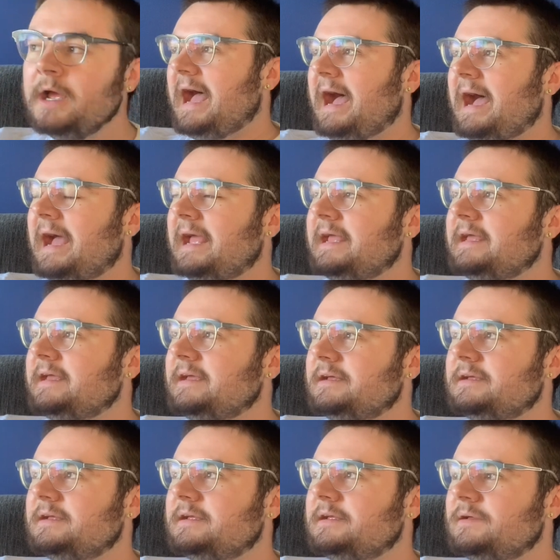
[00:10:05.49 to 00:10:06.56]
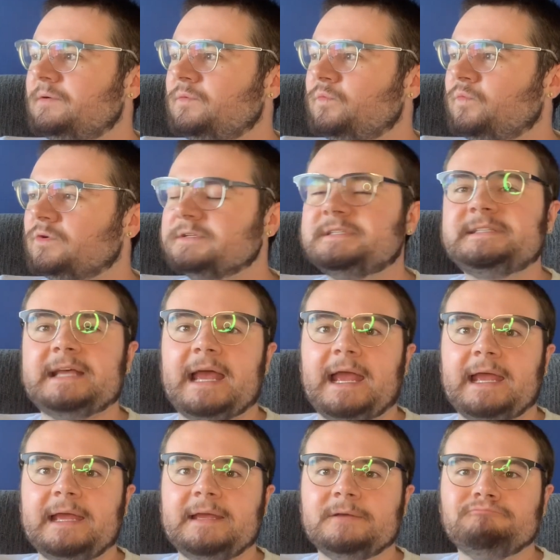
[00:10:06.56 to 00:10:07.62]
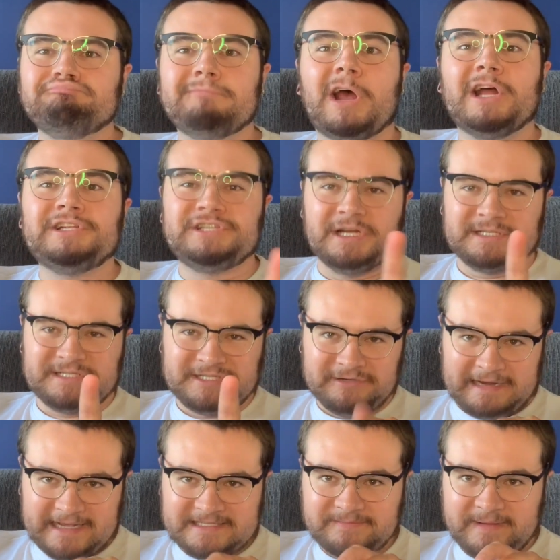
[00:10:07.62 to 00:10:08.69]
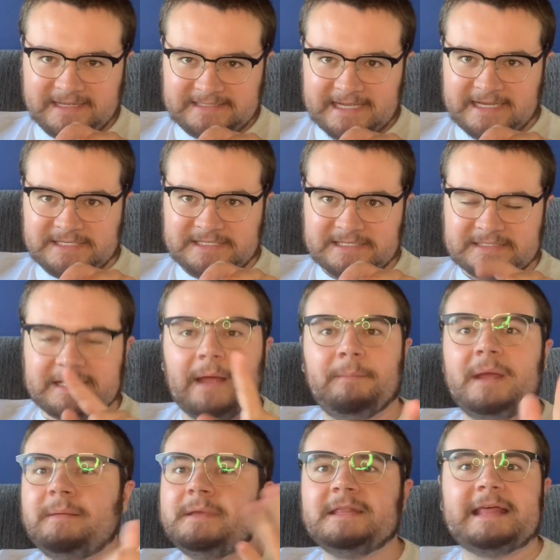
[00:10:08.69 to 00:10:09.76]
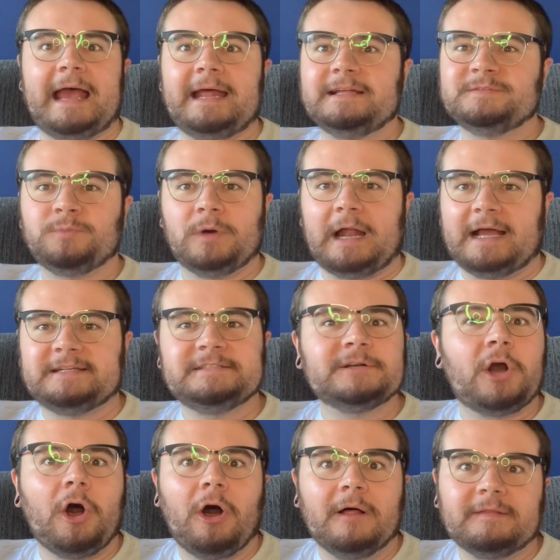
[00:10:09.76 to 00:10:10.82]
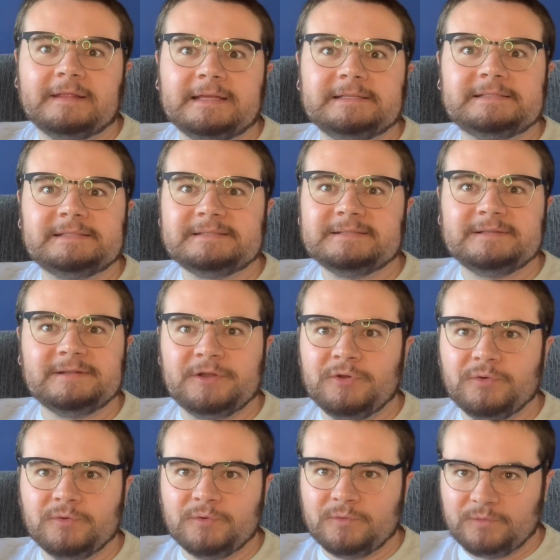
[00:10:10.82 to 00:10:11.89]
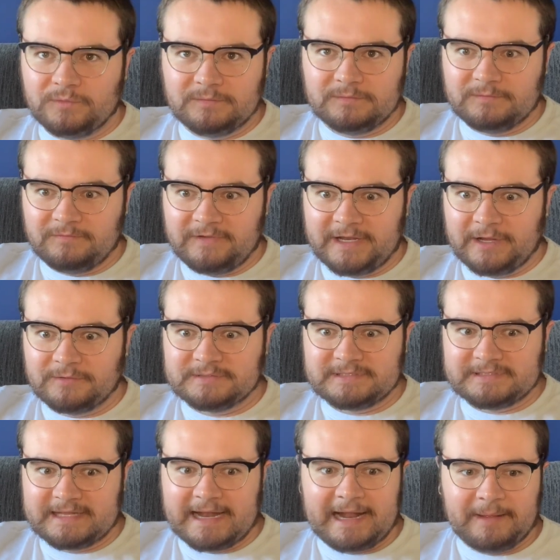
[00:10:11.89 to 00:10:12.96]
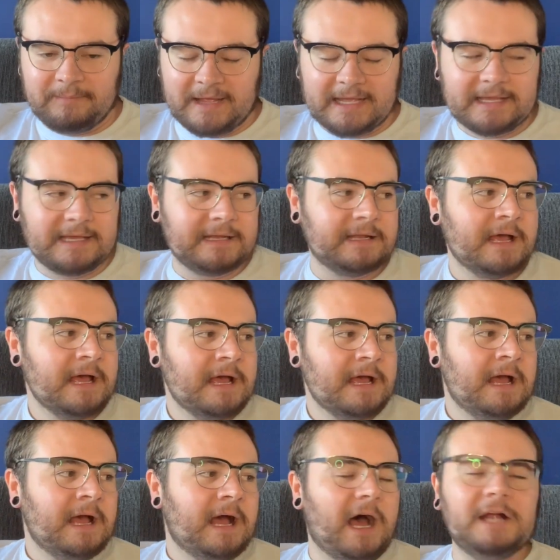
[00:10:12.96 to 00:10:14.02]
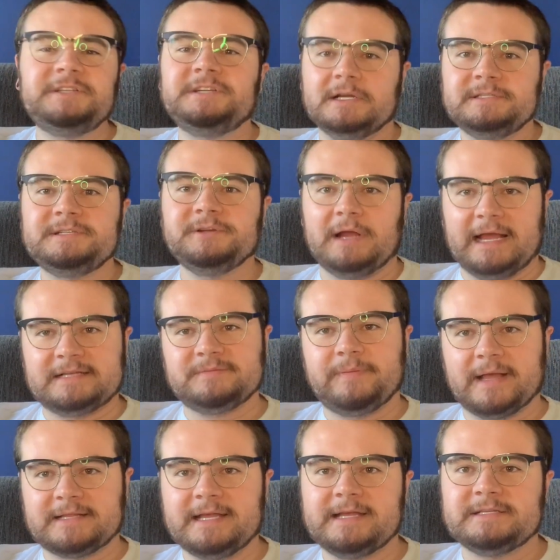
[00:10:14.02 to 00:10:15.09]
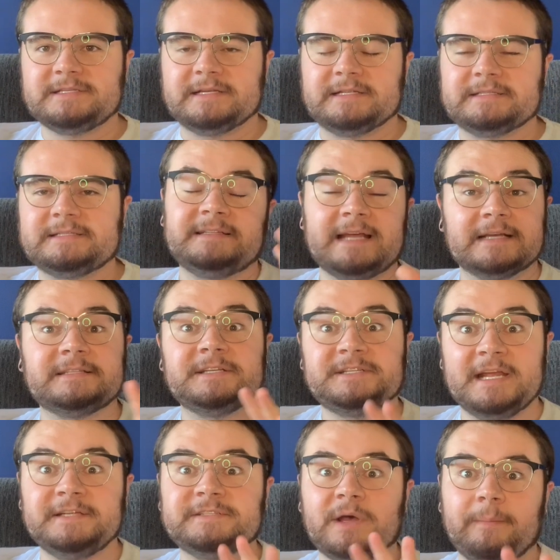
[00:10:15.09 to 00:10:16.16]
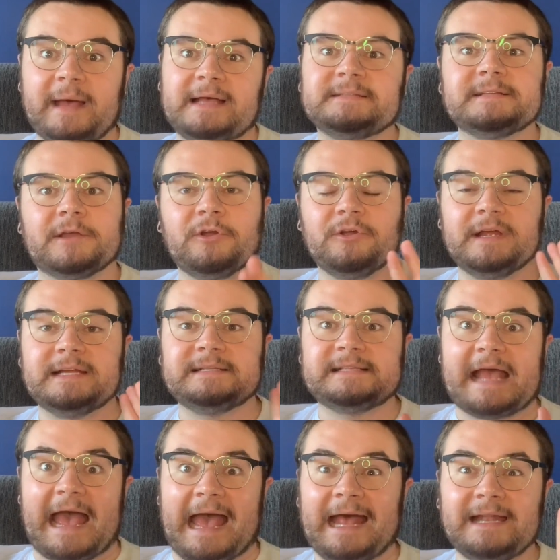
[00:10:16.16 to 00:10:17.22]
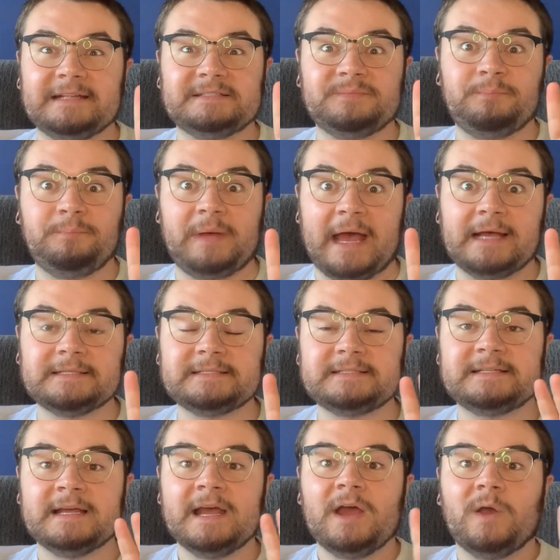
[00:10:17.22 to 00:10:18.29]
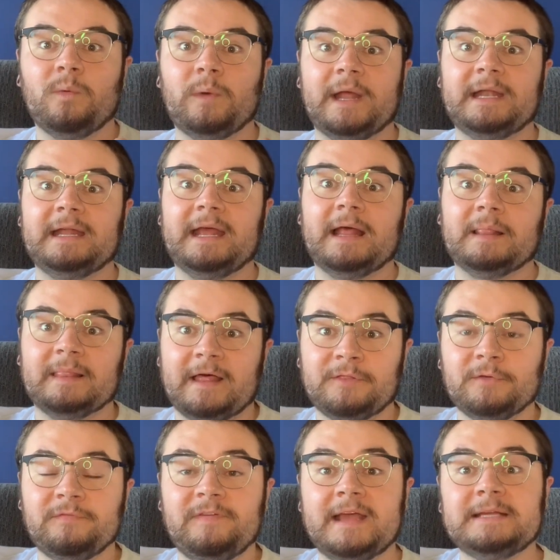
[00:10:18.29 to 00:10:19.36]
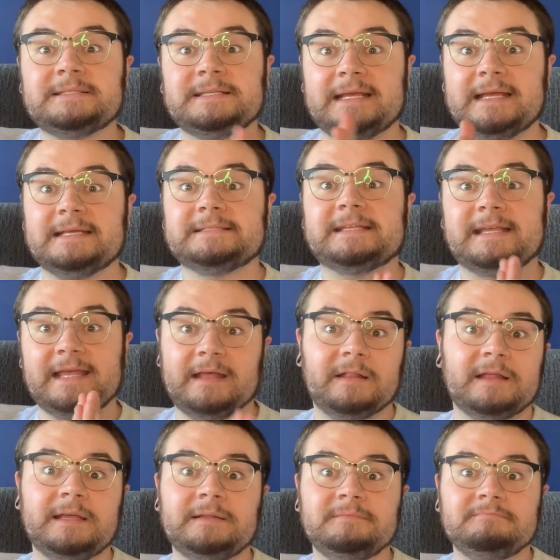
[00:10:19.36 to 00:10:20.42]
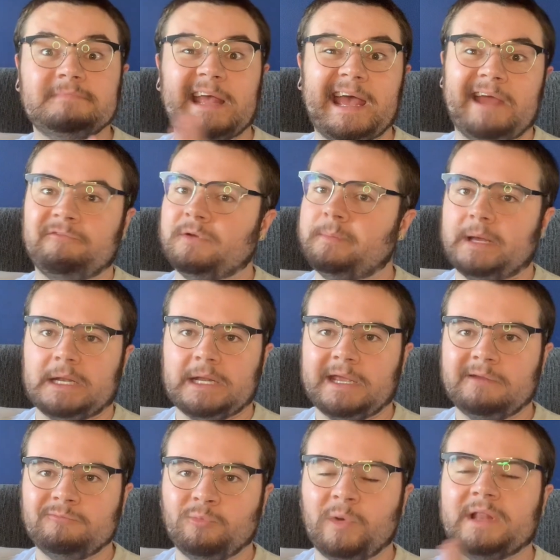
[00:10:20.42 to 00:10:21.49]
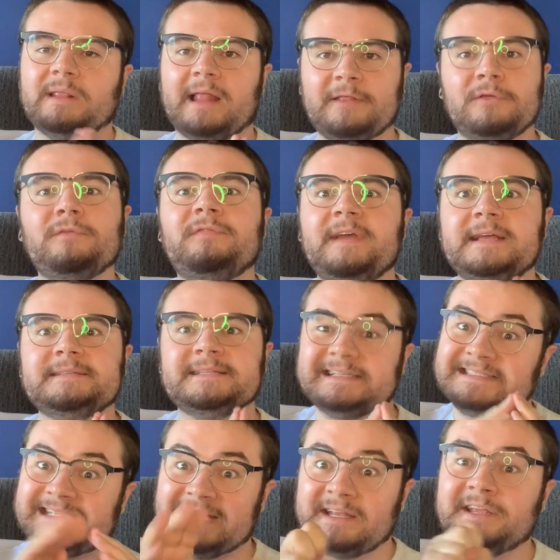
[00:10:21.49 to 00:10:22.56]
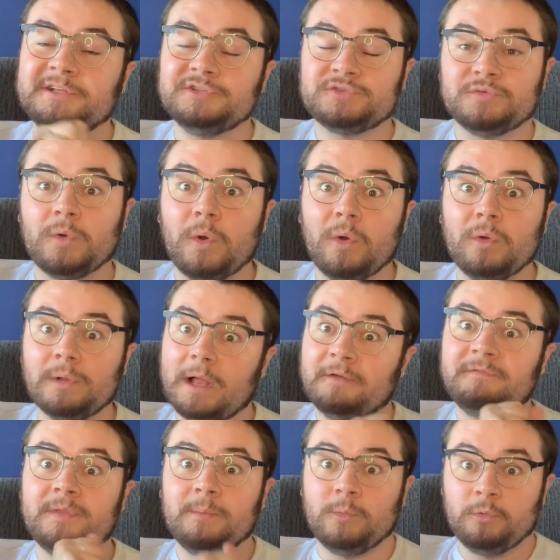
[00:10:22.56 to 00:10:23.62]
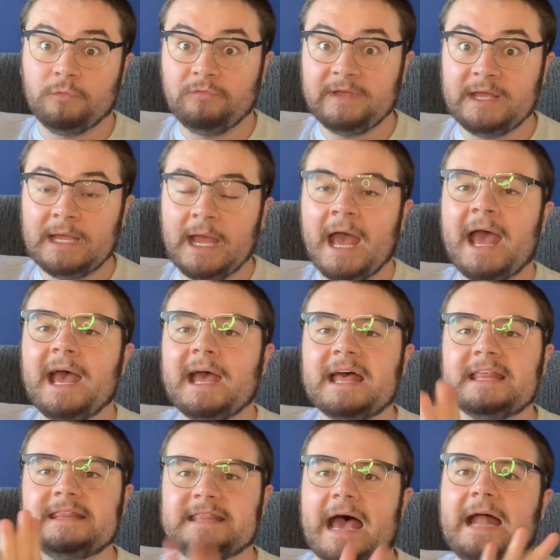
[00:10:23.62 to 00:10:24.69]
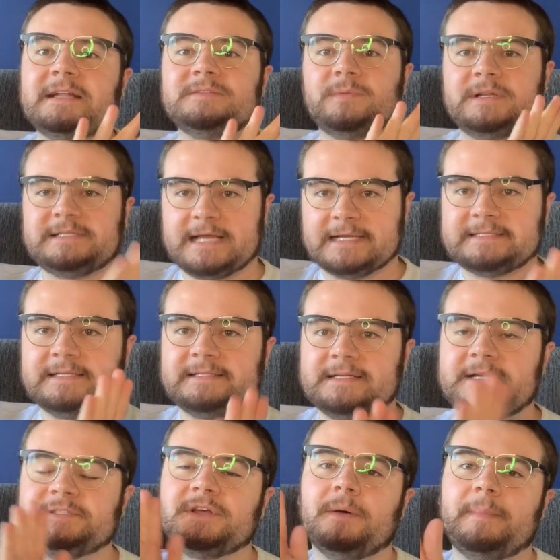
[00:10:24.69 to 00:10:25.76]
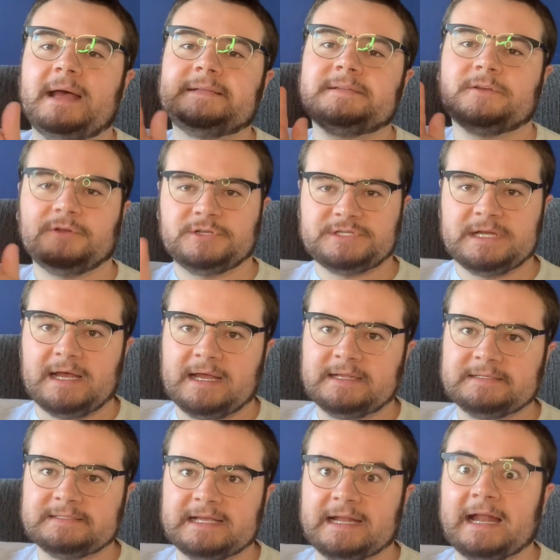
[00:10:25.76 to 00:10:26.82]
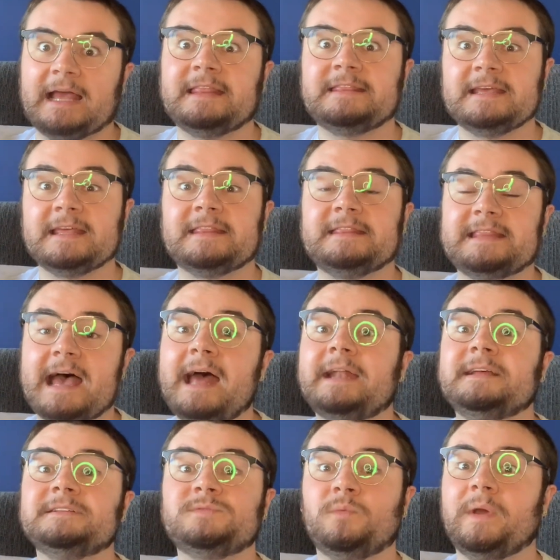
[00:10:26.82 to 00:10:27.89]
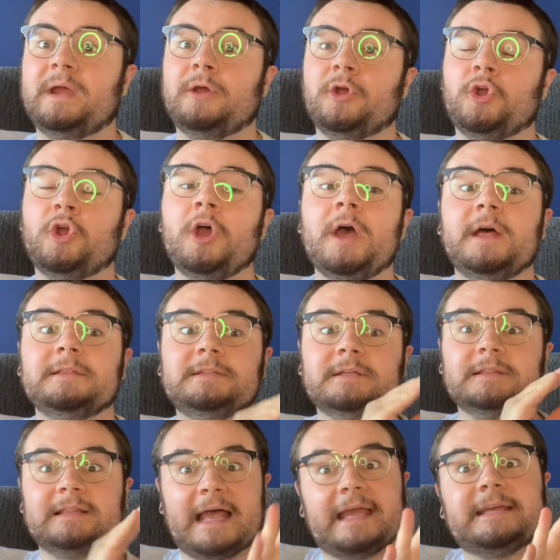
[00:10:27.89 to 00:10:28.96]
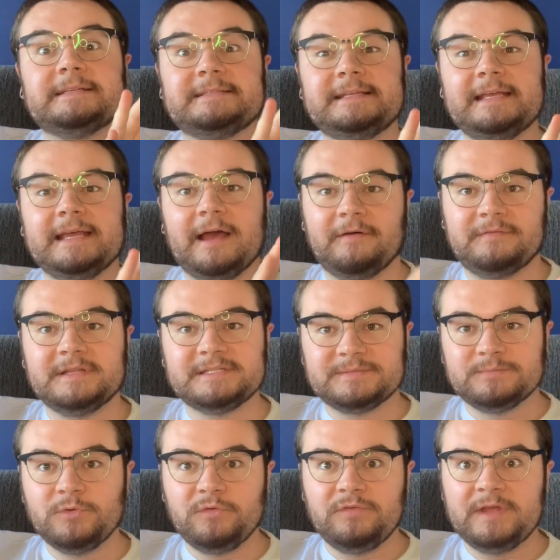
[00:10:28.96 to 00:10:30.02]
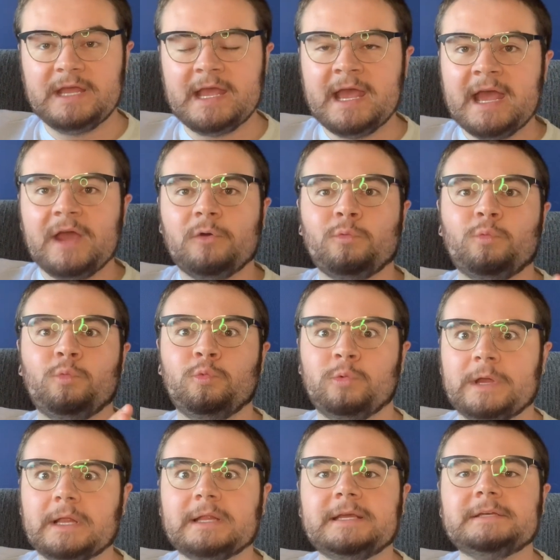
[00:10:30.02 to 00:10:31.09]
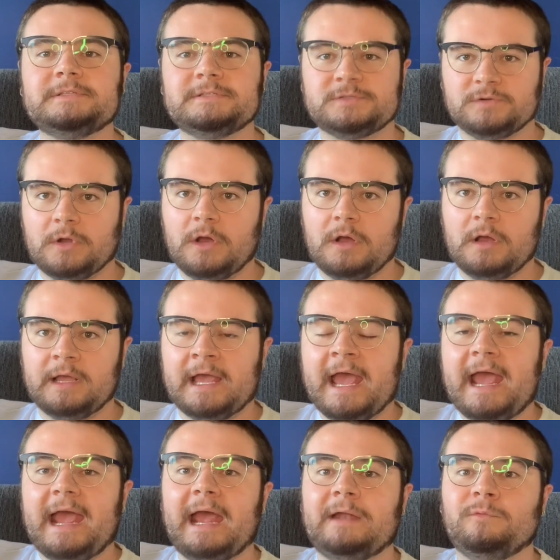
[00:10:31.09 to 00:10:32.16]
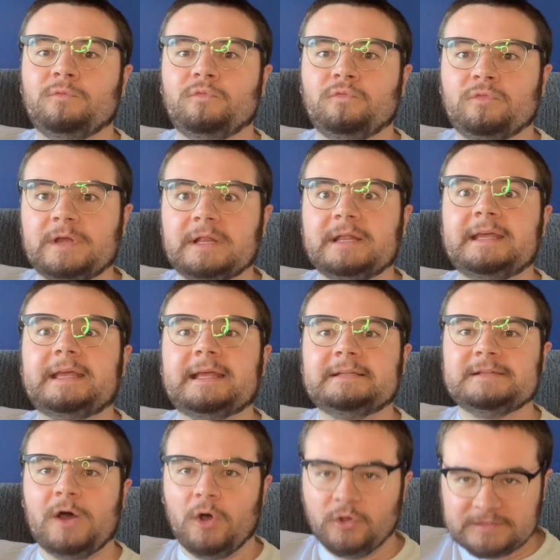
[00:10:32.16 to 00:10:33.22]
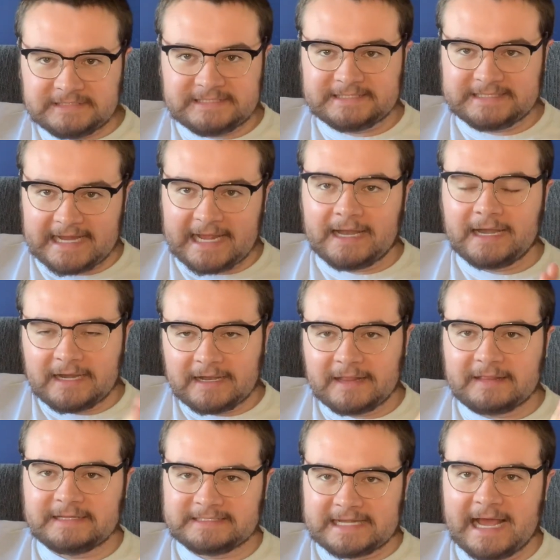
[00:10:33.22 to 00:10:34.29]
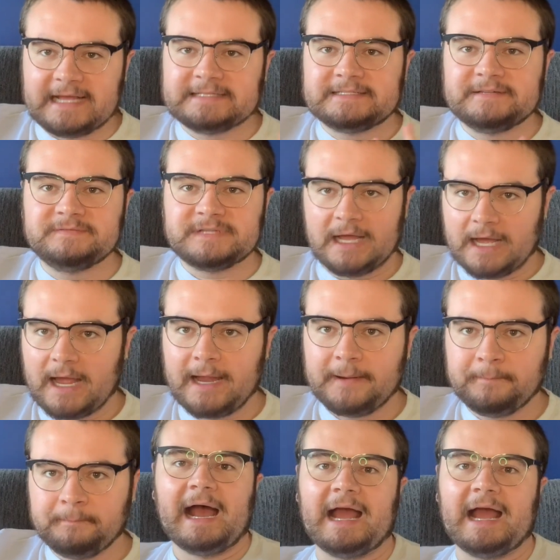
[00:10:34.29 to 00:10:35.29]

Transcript: I will say, adjust your expectations. And maybe that is what I should call these new videos that I'm making. Adjust your expectations. Texas Chainsaw Massacre is at its best when Leatherface is killing everybody. When Leatherface is in control of the movie, that is when Texas Chainsaw Massacre shines. And I think that is where the legacy of this movie really is strong and really can stand the test of time.